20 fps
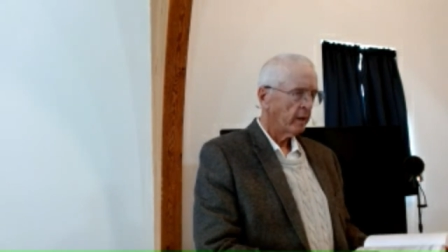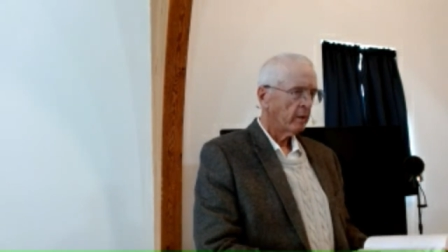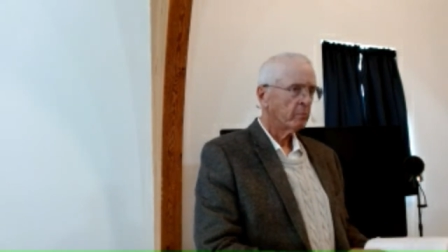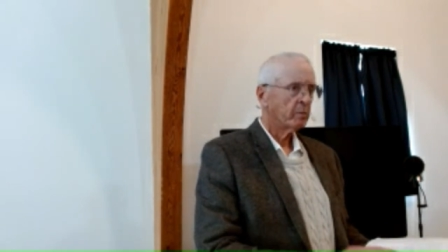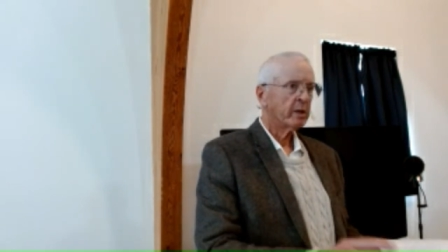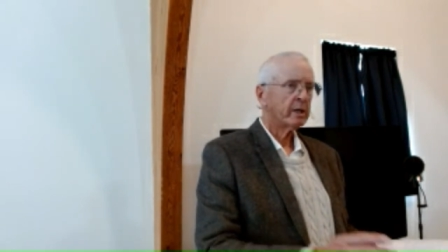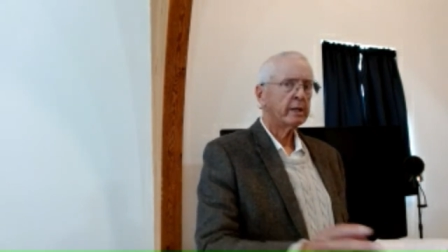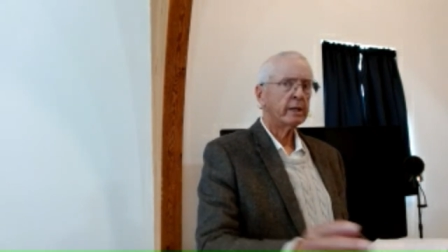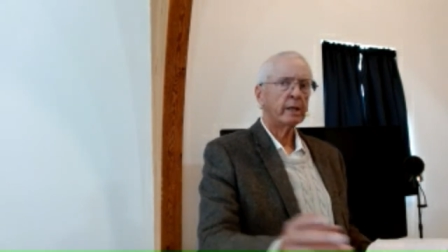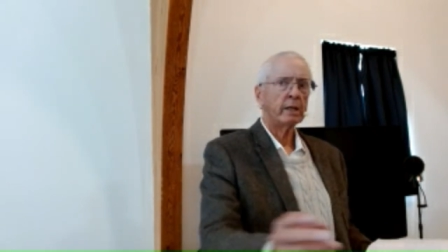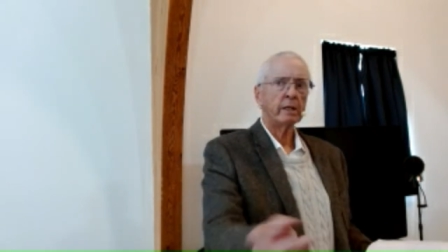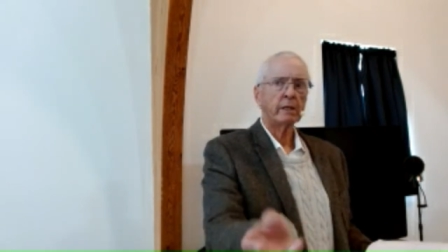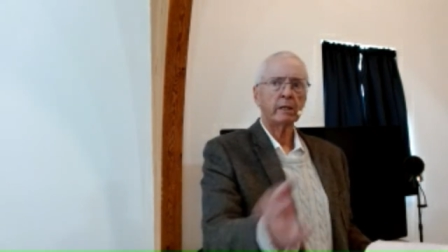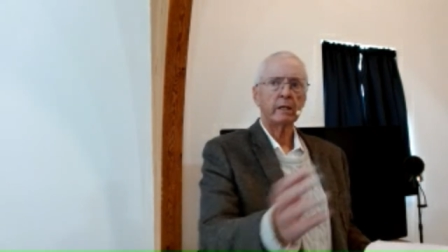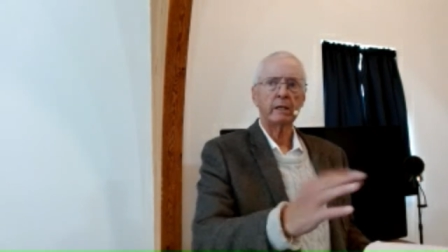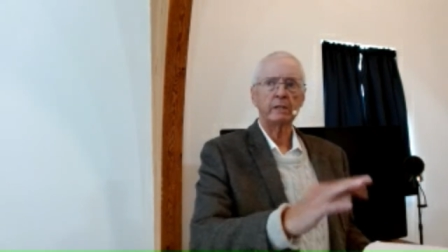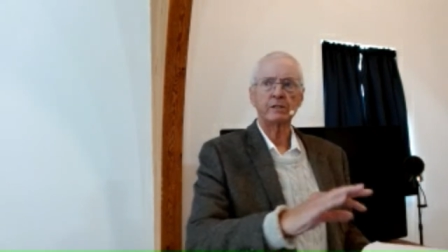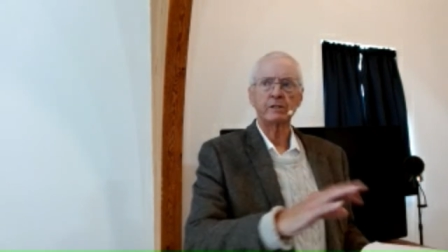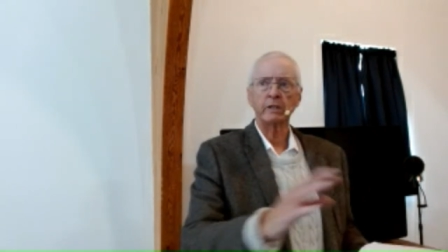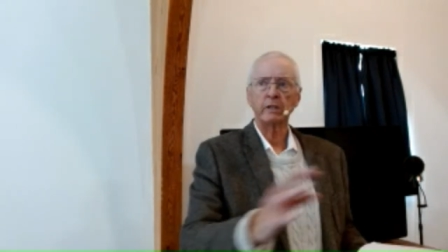But in any
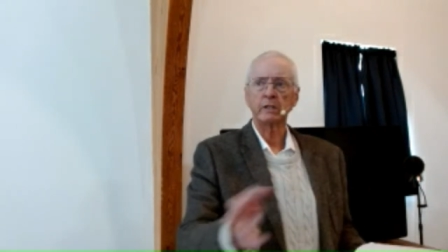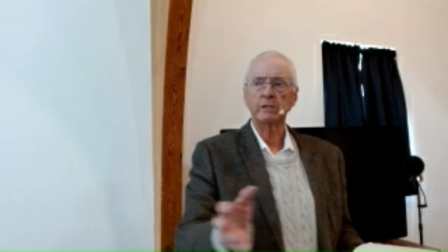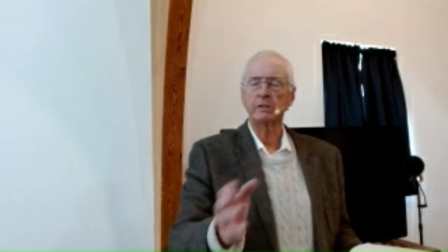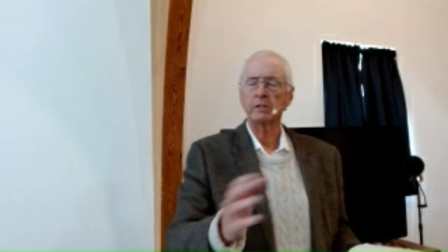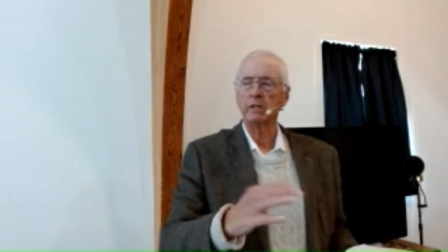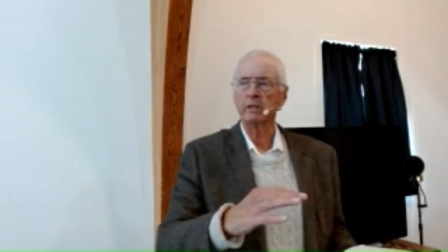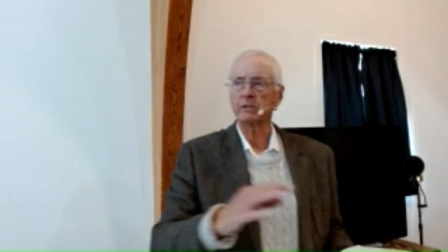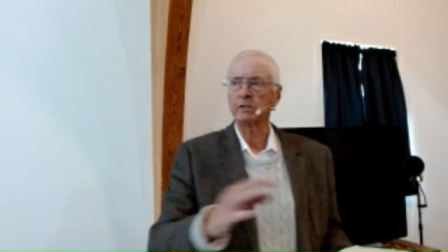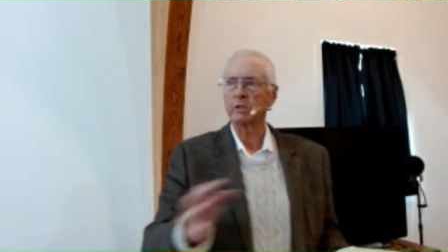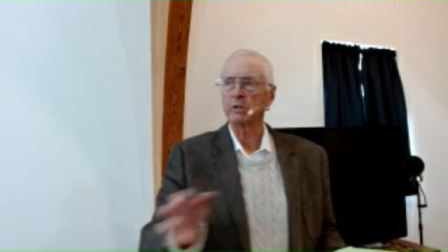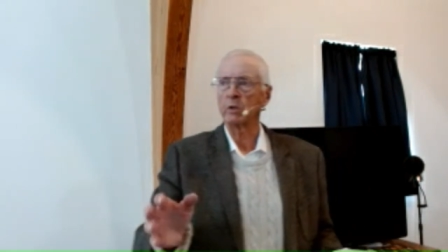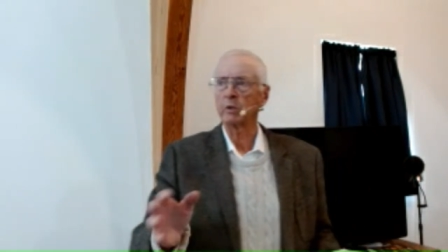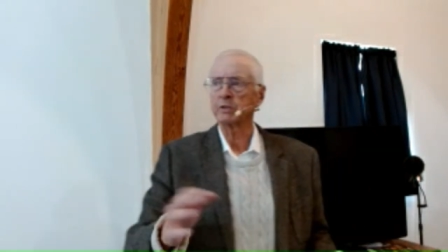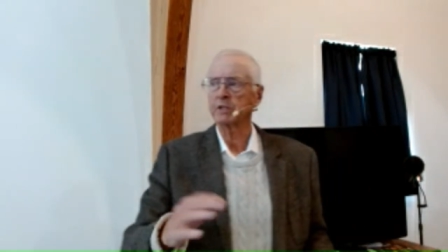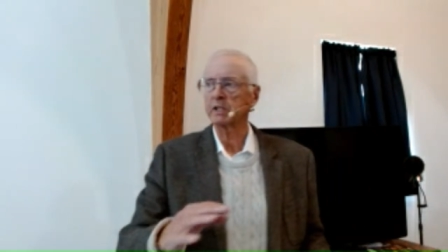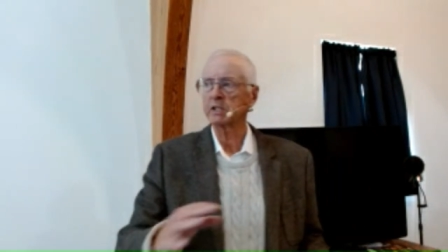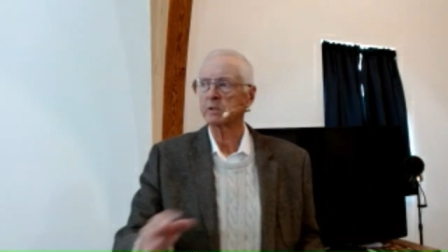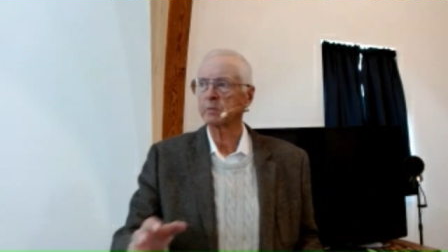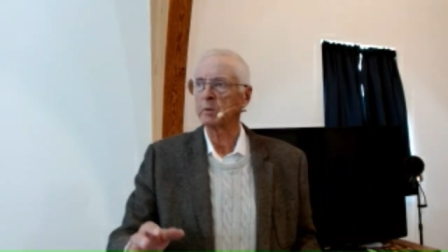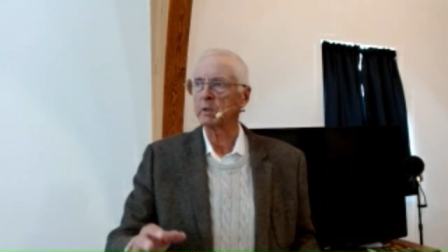case, it's, it's an Old
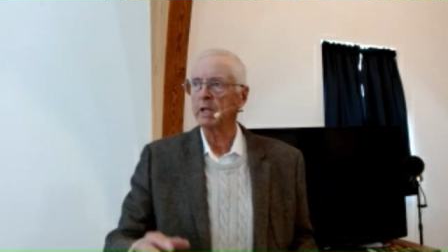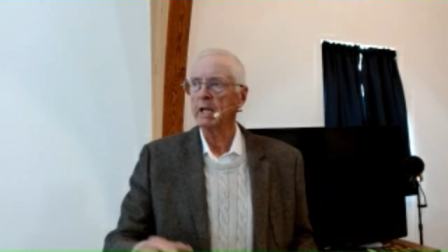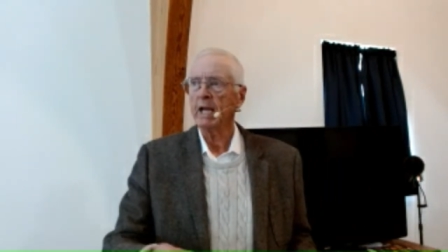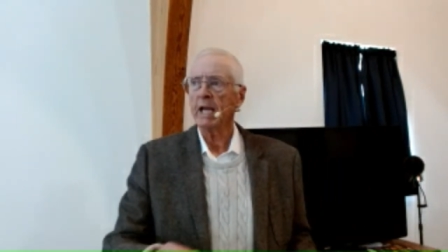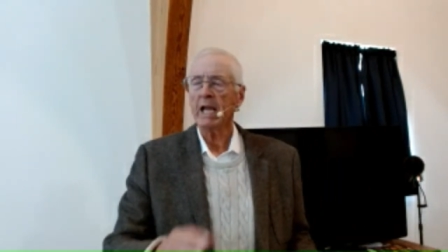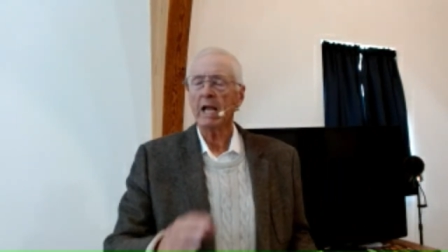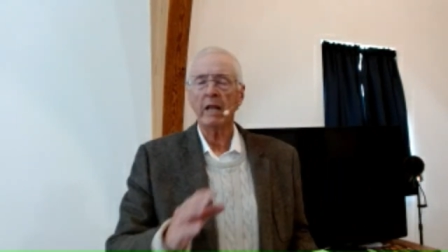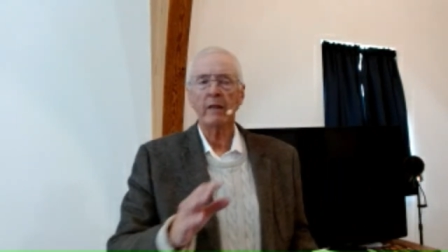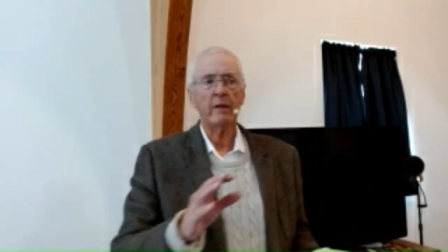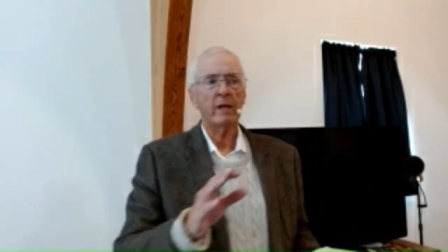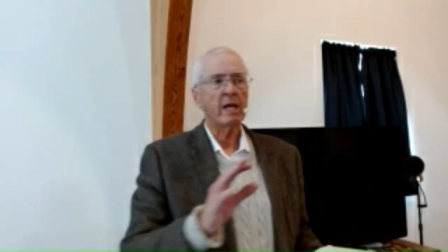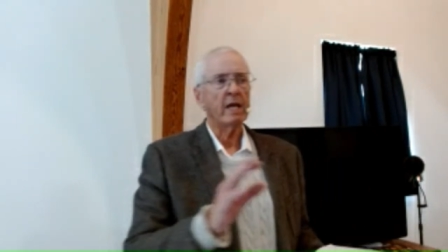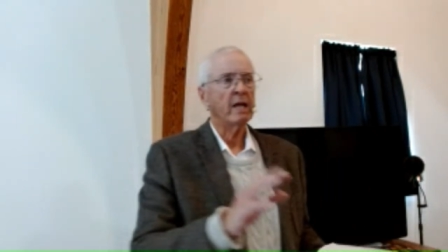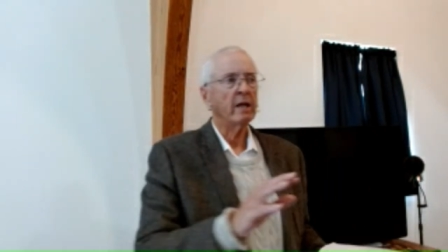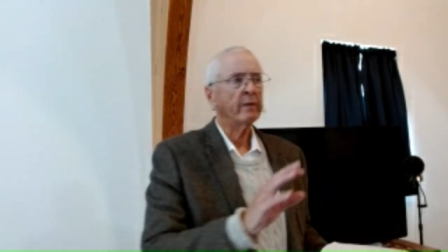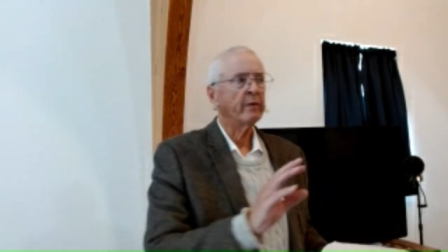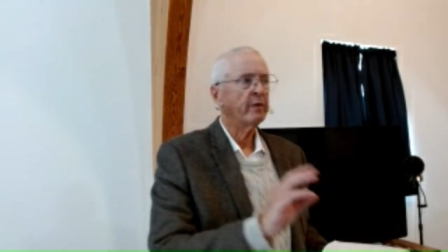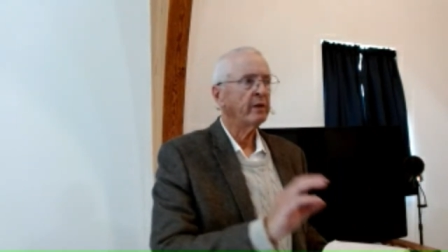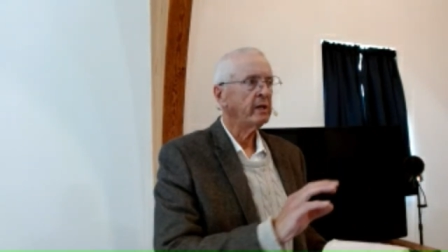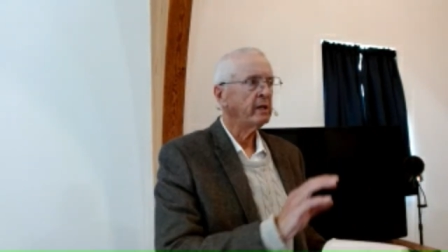Testament. In,
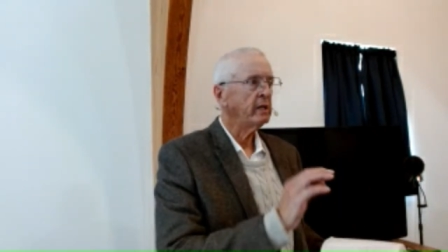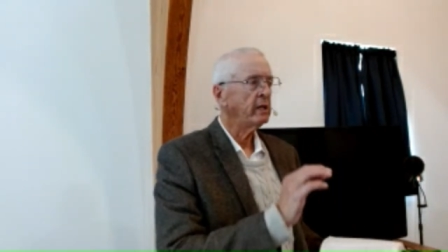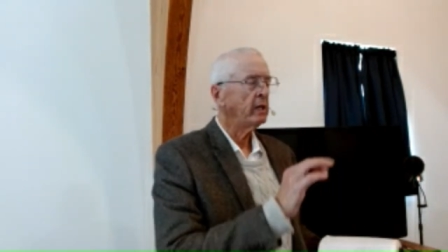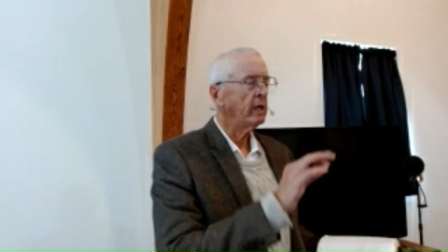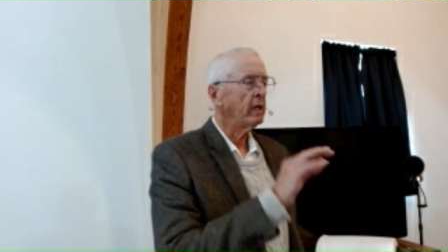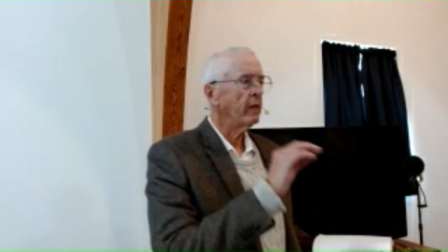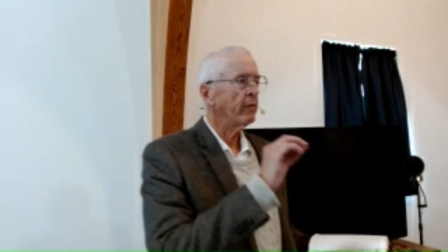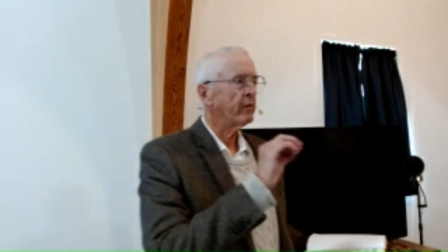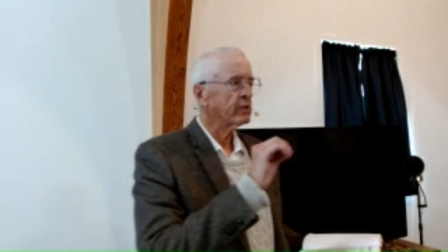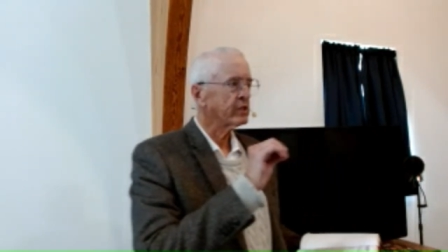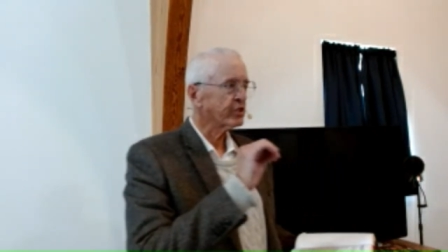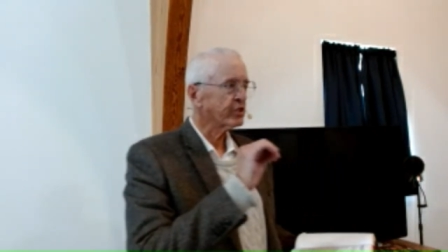in, the, in the